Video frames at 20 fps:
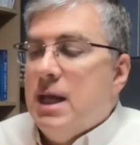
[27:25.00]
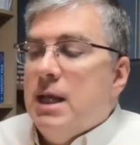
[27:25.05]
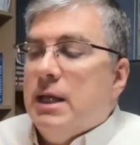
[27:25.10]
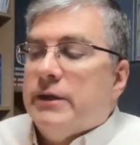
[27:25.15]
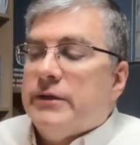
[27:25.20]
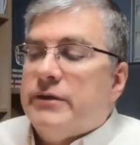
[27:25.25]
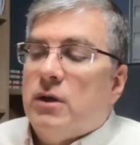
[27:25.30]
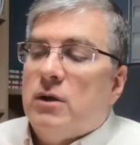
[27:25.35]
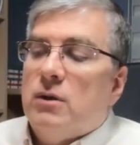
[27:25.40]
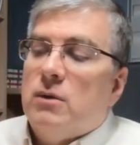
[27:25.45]

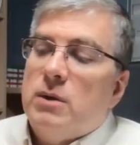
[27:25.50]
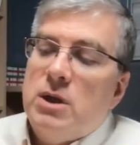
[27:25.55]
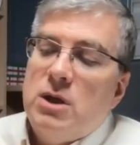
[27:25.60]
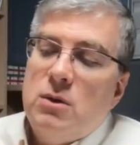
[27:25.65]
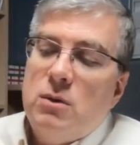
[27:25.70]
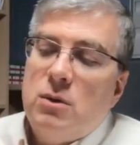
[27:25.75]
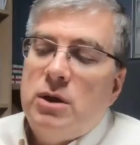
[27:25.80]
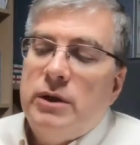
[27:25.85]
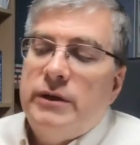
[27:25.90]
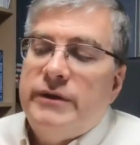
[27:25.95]
So
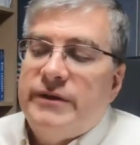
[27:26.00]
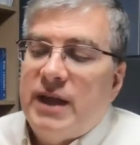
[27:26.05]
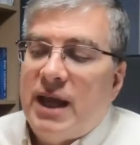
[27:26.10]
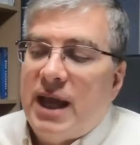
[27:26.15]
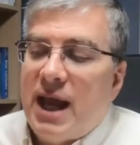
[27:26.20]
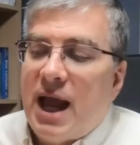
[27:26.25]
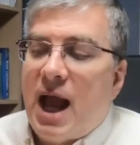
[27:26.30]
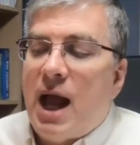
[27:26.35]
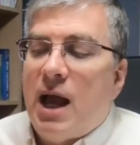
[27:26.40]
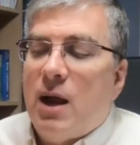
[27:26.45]
you could
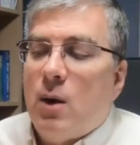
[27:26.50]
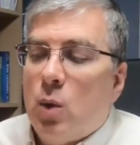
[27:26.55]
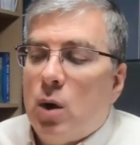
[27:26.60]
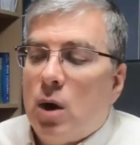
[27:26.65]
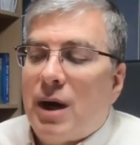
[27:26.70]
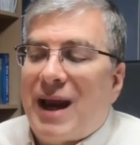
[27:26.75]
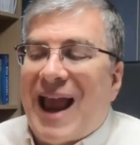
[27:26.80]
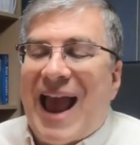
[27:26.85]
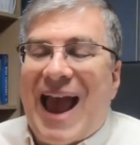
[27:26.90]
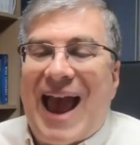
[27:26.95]
say, I
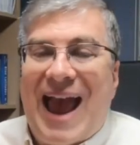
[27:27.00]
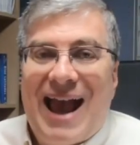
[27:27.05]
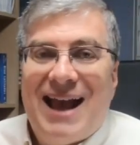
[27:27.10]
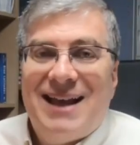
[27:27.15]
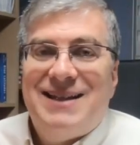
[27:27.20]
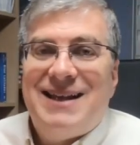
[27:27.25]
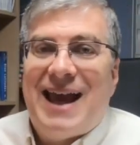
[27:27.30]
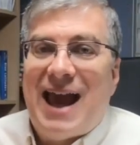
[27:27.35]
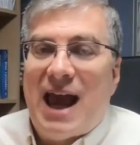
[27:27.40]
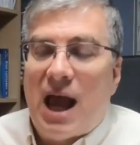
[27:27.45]
work
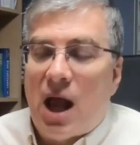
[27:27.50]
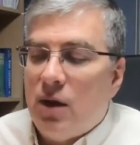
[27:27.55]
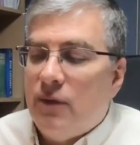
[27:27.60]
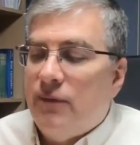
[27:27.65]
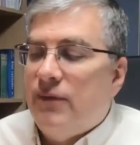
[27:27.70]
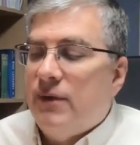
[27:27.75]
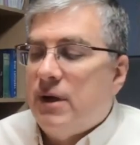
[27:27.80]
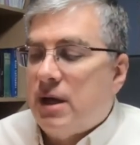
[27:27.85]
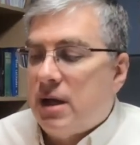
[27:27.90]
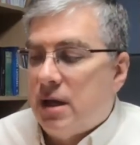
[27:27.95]
at
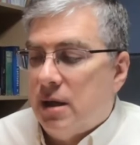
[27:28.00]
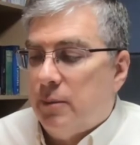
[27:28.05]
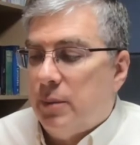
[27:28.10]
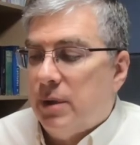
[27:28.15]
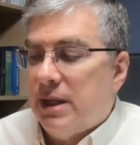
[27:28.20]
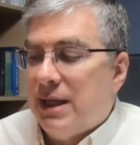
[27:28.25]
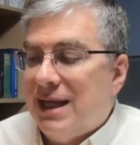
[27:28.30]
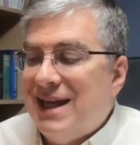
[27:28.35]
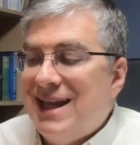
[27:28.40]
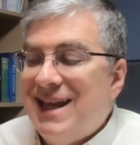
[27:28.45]
Alpha
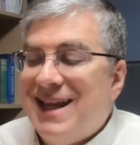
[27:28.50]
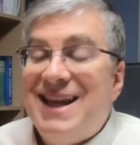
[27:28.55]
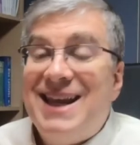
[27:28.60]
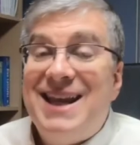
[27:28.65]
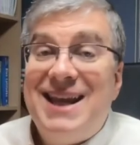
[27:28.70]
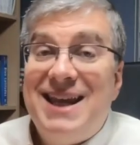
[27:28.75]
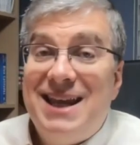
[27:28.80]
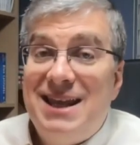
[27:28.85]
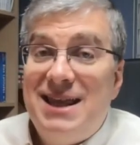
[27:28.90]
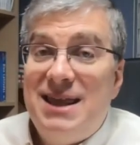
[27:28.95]
Company,
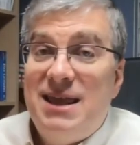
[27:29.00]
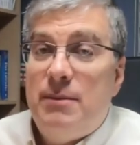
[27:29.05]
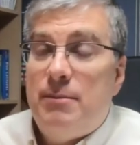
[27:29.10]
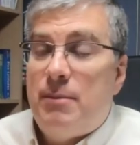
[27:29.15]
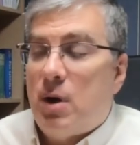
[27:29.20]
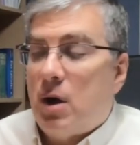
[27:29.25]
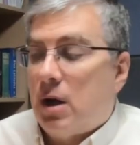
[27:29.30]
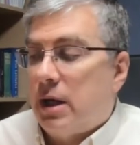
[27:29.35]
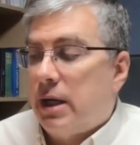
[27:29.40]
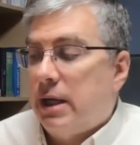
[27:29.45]
in the
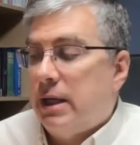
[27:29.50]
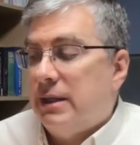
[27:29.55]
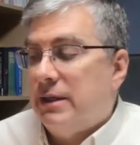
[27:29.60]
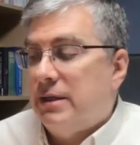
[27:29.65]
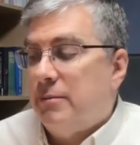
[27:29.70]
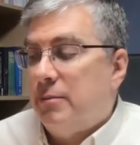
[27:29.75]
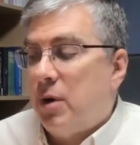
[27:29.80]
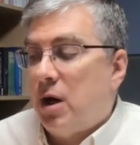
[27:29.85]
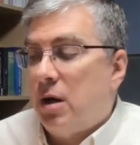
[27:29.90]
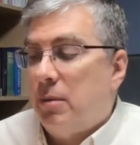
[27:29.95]
marketing
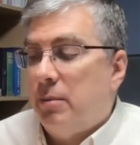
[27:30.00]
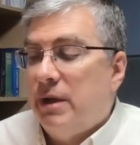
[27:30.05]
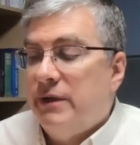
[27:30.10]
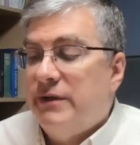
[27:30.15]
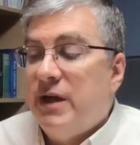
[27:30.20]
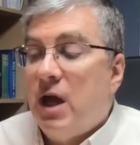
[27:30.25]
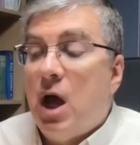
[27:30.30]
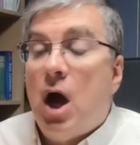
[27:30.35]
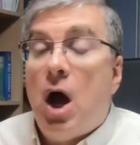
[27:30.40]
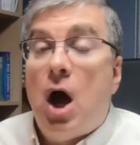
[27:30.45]
department,
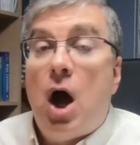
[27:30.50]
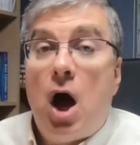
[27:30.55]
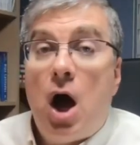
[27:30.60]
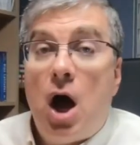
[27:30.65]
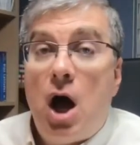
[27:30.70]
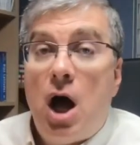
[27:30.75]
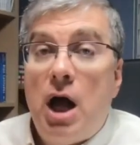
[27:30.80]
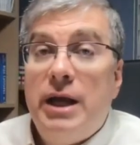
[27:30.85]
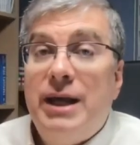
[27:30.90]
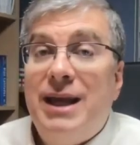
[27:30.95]

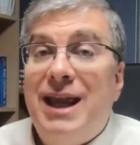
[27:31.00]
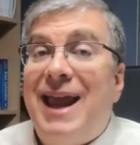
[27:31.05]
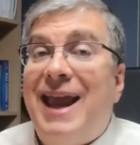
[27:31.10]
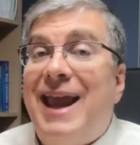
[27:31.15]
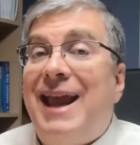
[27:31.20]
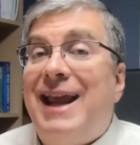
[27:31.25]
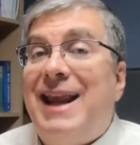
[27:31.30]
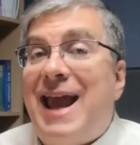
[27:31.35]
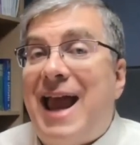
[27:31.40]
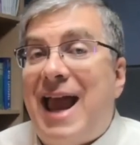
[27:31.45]
on
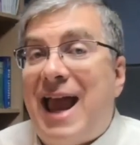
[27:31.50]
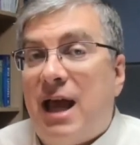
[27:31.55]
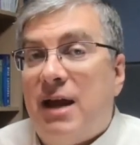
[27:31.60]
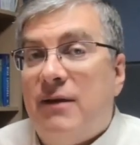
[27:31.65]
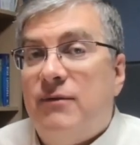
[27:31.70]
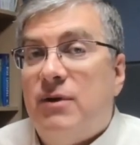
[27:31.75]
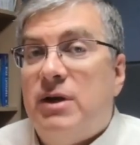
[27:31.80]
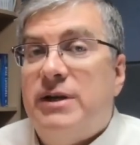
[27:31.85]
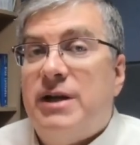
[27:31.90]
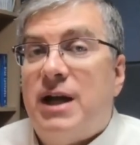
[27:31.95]
an
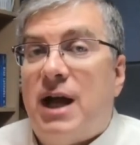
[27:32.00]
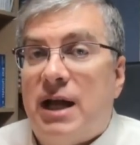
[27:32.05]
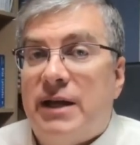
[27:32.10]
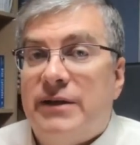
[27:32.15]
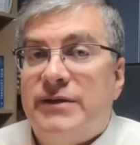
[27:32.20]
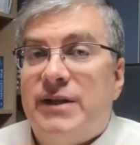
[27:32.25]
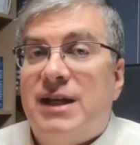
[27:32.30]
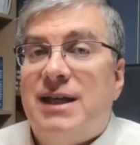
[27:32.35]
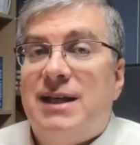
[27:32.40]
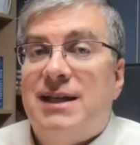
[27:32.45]

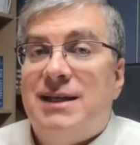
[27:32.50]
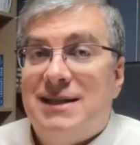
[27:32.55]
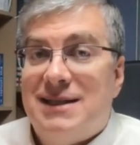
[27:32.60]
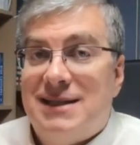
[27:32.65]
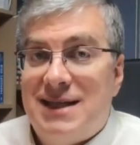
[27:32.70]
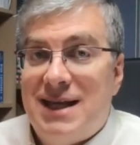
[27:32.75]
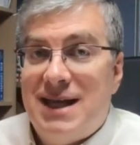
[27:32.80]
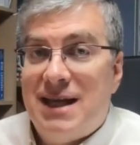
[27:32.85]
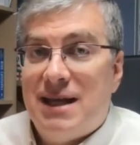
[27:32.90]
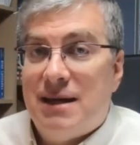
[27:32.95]
advertising
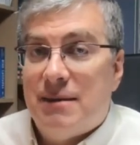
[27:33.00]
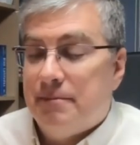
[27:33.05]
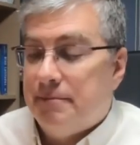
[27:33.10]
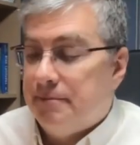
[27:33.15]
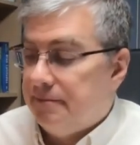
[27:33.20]
team.